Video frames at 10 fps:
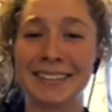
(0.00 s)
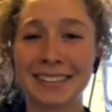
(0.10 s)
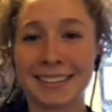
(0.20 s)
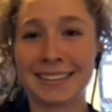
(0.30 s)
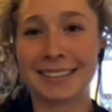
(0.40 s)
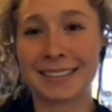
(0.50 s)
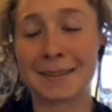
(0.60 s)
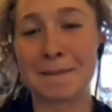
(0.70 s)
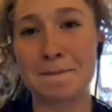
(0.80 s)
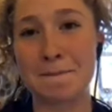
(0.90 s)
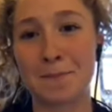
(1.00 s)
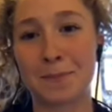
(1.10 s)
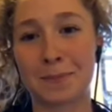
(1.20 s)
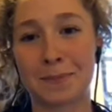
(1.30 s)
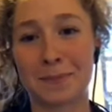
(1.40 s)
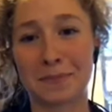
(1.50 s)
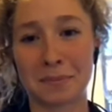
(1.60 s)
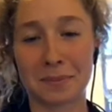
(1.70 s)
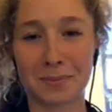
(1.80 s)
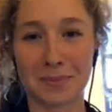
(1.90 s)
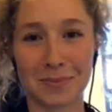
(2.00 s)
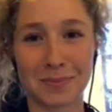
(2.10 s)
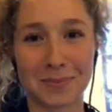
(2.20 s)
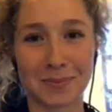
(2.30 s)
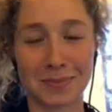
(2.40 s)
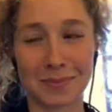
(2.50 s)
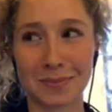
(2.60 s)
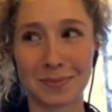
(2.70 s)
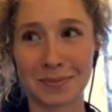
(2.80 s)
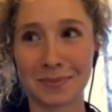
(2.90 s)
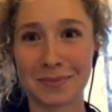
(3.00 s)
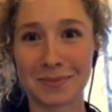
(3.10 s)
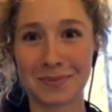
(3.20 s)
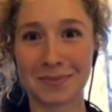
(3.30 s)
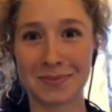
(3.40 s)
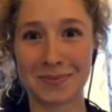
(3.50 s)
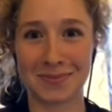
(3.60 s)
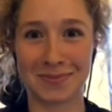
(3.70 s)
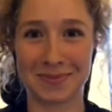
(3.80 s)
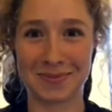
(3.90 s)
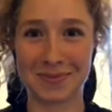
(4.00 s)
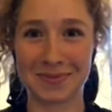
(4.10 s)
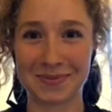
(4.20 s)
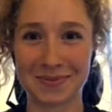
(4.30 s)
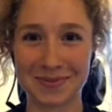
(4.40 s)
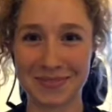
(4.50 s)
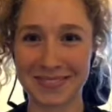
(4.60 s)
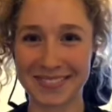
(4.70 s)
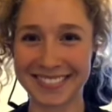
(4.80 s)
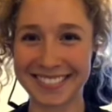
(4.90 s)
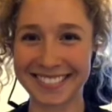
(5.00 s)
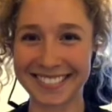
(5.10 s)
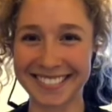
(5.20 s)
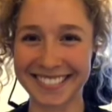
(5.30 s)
This person isn't speaking.